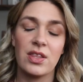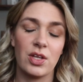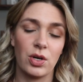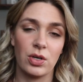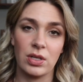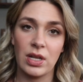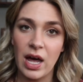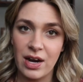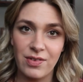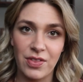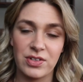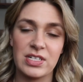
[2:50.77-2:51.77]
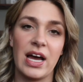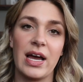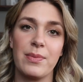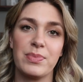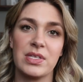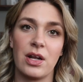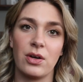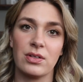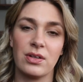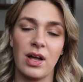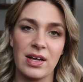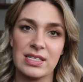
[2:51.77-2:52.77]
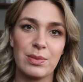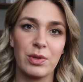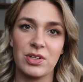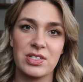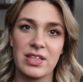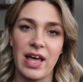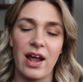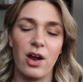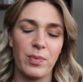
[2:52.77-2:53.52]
There are a lot of other types that are uh, similar to that.